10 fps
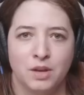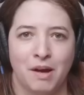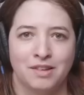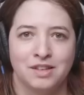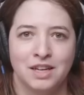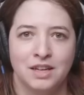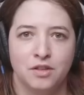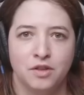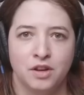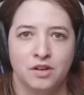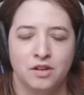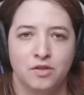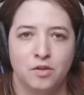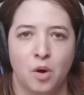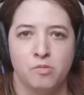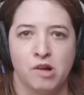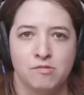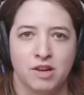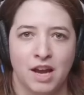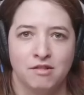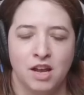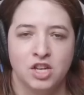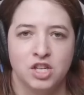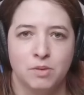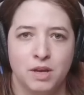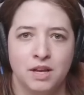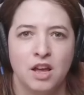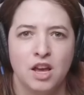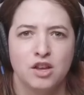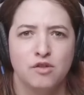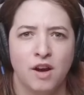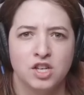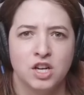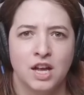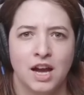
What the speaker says: capacity than on primary care and GPs. You've actually